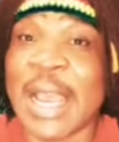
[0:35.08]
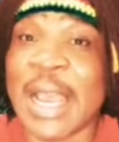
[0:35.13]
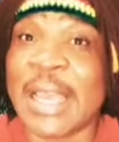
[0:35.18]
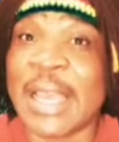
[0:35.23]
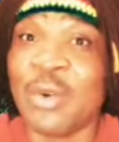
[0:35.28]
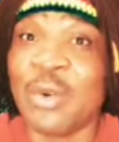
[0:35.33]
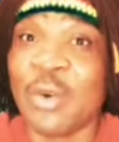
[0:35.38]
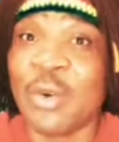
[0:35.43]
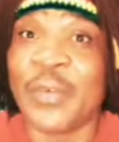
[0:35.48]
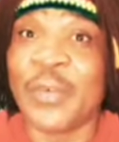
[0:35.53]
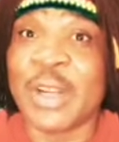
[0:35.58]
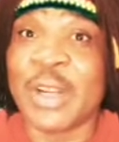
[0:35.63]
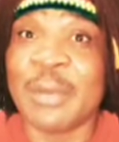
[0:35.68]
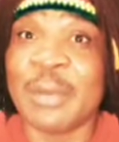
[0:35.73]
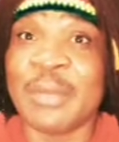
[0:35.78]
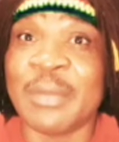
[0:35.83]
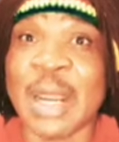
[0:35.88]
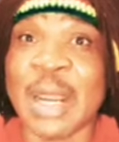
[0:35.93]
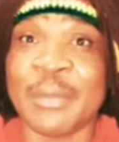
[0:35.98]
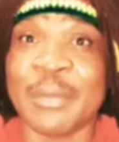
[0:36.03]
I look for
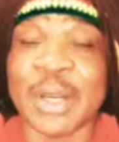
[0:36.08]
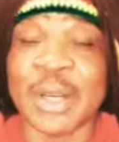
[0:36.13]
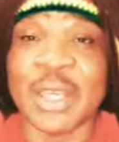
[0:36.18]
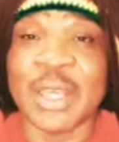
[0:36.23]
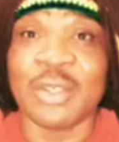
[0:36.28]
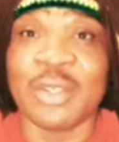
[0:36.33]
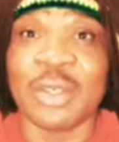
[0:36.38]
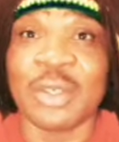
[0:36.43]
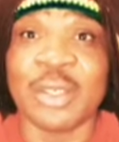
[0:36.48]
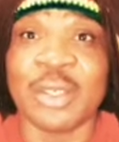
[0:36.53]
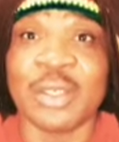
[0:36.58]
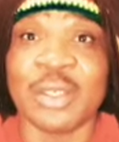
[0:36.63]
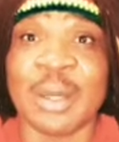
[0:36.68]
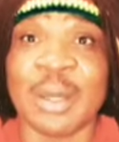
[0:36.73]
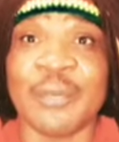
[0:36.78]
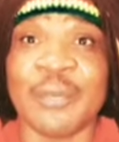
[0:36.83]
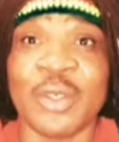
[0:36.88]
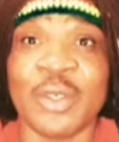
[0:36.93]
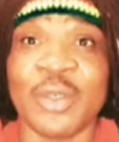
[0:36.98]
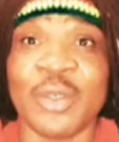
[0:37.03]
them, I bring it to your
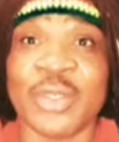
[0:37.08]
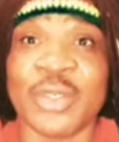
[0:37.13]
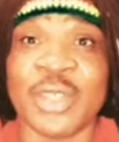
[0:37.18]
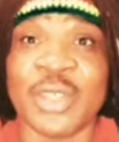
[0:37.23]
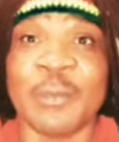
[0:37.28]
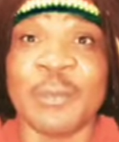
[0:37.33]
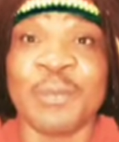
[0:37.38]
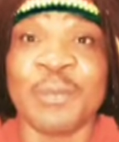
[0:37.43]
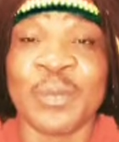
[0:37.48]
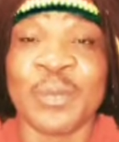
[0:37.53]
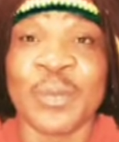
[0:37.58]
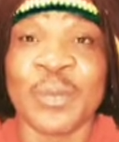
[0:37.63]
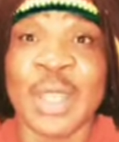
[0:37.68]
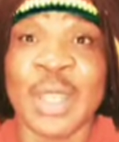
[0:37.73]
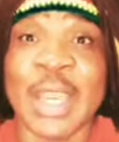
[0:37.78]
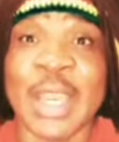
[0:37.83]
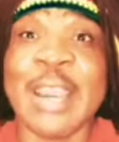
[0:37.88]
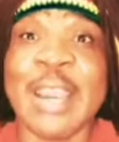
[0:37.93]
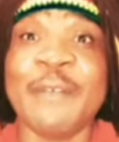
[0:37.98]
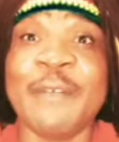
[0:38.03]
doorstep for you to see.
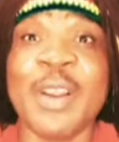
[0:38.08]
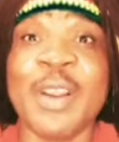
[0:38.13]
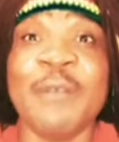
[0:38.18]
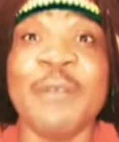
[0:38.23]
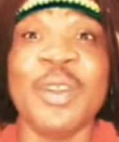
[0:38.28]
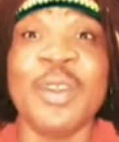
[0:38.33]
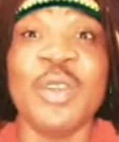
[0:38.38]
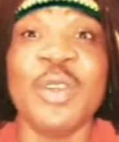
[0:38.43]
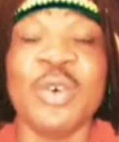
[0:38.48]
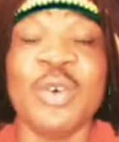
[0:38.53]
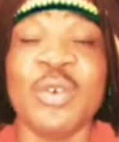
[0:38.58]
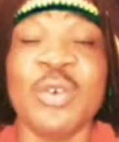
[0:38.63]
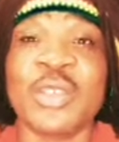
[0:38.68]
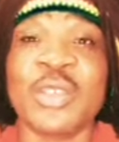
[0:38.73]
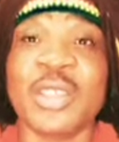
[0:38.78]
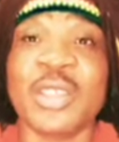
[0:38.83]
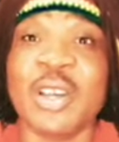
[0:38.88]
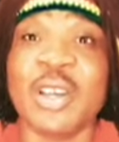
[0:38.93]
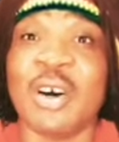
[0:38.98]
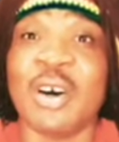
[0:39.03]
Every video you
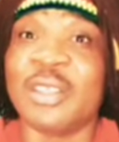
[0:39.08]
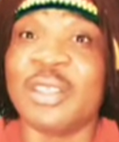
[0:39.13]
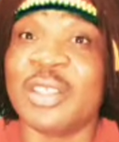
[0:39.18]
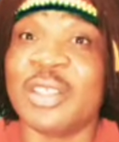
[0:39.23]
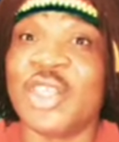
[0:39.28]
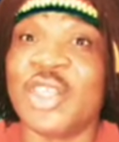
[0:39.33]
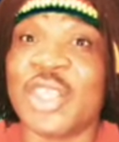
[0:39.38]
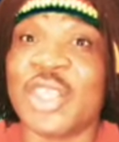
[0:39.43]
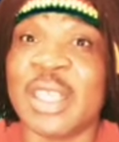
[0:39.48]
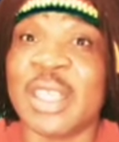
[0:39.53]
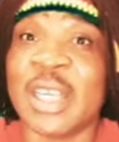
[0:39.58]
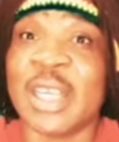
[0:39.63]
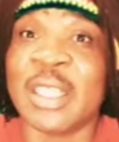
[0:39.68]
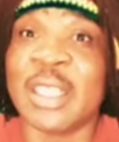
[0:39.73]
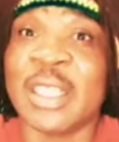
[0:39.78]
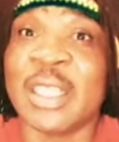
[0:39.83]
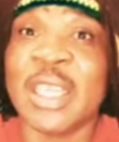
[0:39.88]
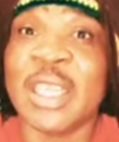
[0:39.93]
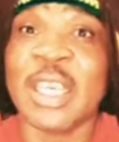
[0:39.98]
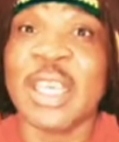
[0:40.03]
see on this
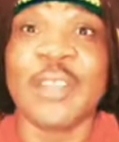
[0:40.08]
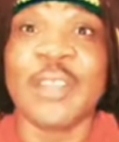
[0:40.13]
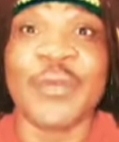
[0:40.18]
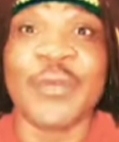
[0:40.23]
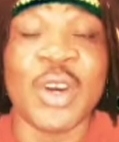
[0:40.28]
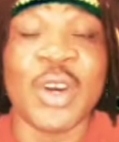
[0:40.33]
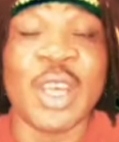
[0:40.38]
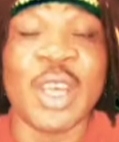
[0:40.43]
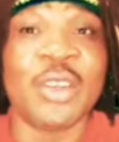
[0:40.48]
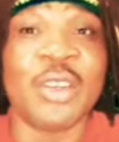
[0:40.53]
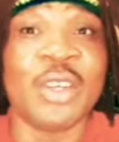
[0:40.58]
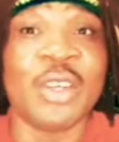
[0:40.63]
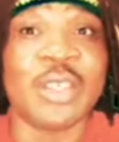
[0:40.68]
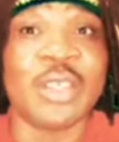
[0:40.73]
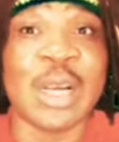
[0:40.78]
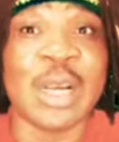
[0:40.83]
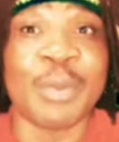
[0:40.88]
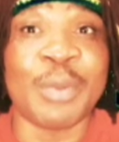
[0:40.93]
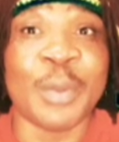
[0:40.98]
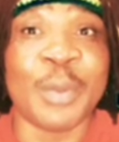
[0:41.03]
channel is for
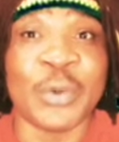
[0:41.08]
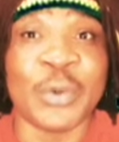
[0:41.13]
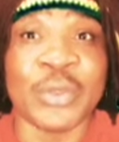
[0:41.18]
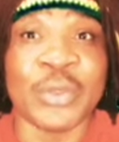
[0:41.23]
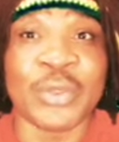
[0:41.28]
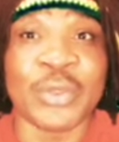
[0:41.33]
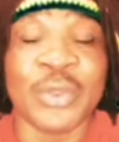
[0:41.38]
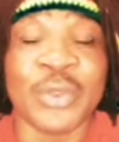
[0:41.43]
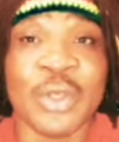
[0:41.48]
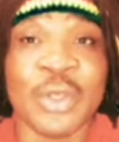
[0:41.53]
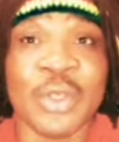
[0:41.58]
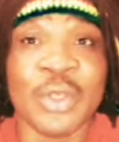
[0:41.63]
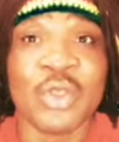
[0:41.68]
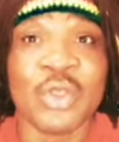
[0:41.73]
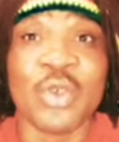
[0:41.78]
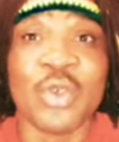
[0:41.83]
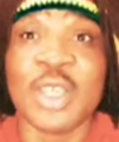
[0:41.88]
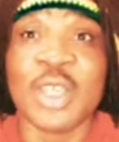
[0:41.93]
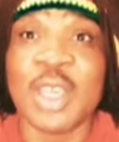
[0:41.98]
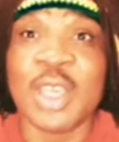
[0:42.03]
educational purpose,
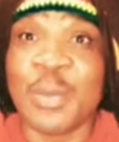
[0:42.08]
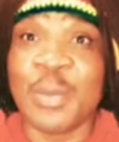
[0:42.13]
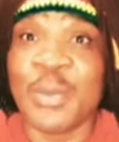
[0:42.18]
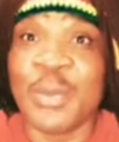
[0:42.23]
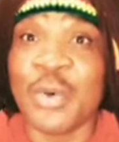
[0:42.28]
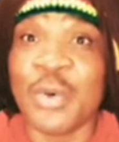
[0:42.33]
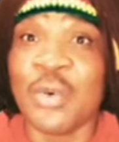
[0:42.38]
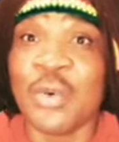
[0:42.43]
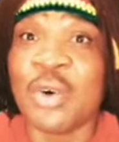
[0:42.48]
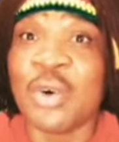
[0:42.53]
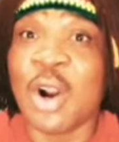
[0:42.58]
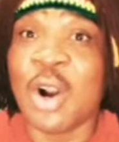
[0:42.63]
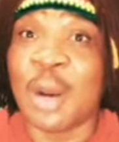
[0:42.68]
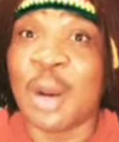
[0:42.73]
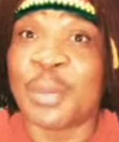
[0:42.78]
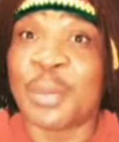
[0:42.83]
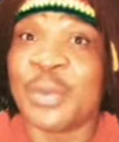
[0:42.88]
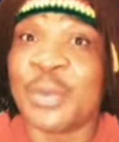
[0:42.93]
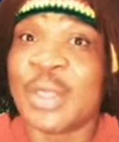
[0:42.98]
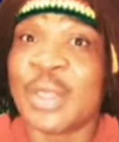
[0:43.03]
to keep you
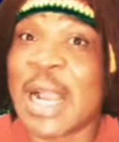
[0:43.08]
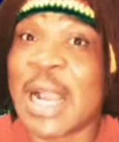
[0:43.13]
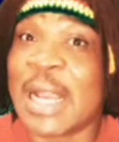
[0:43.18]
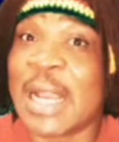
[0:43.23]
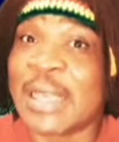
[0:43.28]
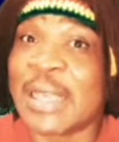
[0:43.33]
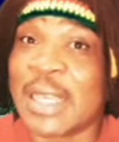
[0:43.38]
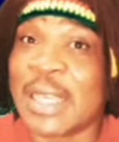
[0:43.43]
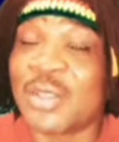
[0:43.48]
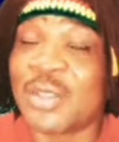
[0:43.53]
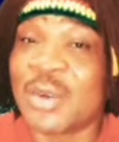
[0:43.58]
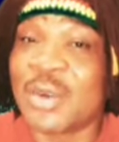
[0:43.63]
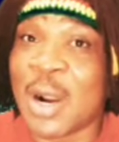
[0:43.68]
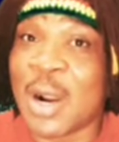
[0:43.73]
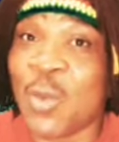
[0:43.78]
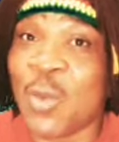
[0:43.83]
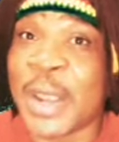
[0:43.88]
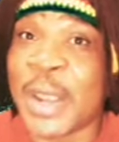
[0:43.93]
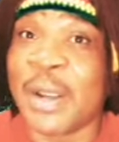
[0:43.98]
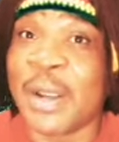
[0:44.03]
up and get you
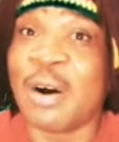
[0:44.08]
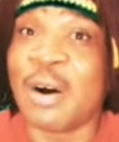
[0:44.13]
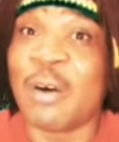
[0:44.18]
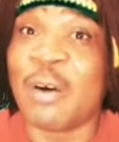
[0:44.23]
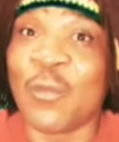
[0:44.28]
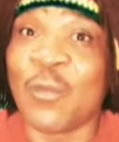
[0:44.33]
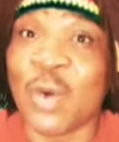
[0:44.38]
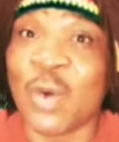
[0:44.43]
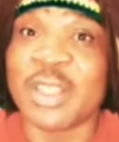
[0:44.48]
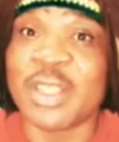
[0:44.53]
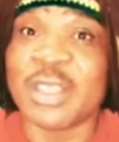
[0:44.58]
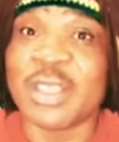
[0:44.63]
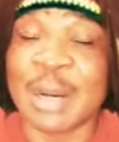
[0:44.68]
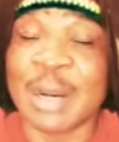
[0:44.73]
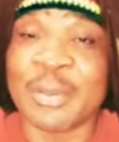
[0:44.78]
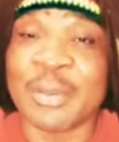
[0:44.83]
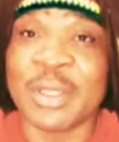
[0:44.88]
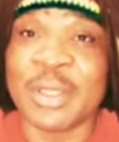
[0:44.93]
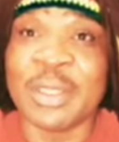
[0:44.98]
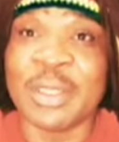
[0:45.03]
aware of what is
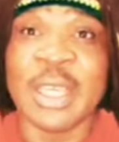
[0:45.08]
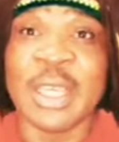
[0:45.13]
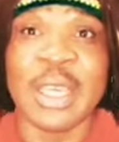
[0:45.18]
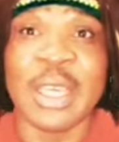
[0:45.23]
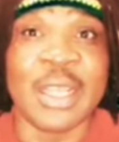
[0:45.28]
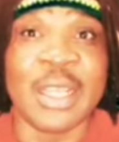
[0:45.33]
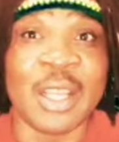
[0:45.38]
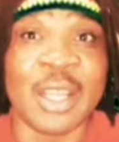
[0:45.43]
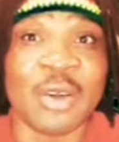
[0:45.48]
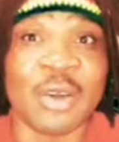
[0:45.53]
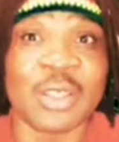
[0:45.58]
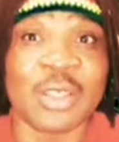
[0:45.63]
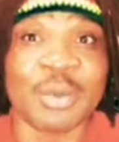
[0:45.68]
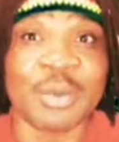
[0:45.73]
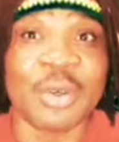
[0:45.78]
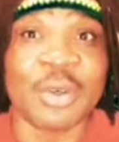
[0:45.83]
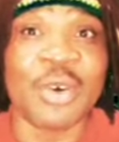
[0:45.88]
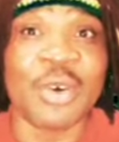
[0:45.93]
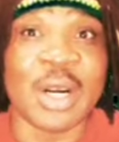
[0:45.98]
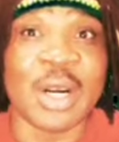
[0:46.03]
happening in the
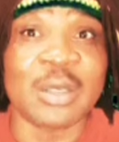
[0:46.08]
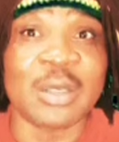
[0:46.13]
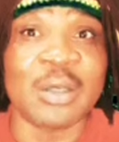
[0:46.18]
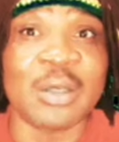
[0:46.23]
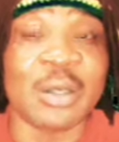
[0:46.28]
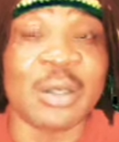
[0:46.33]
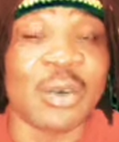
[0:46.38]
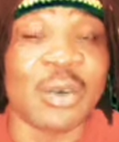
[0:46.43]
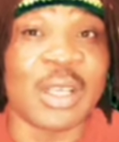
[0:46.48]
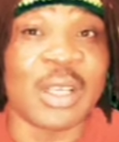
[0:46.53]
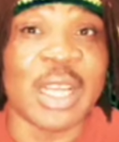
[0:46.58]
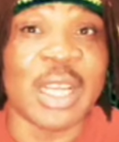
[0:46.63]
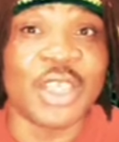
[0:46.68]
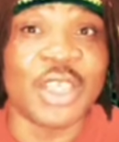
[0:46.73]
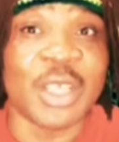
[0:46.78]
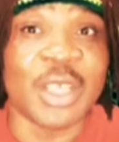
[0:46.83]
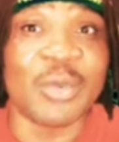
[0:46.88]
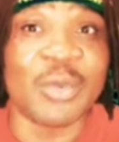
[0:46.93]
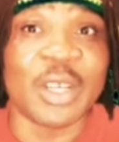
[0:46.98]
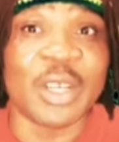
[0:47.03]
contraption called
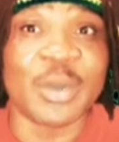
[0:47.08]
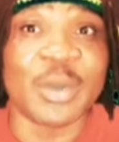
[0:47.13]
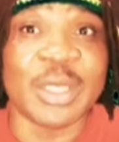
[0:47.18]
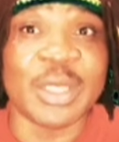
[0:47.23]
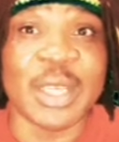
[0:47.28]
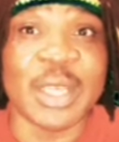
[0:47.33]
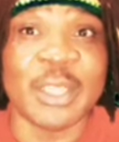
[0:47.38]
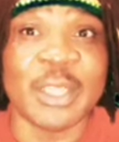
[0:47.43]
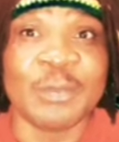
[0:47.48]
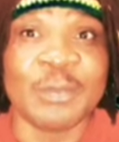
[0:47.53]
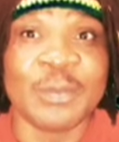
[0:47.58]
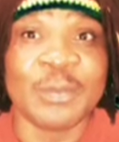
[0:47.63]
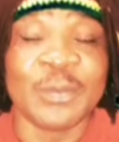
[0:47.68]
Nigeria, more especially.